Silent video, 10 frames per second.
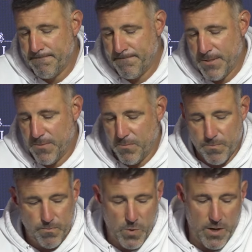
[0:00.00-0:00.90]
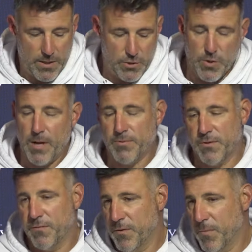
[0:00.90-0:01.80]
you know, rarely drops
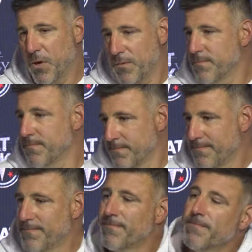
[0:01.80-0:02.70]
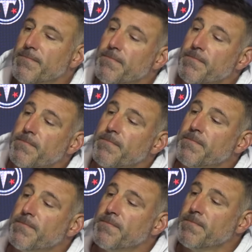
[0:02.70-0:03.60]
the football. Josh Wyatt has
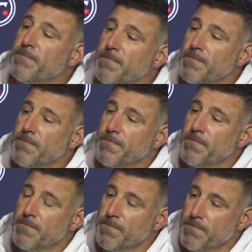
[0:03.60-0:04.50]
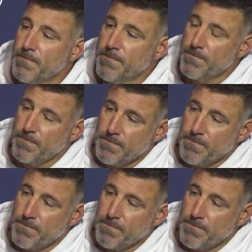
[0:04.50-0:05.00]
been top five in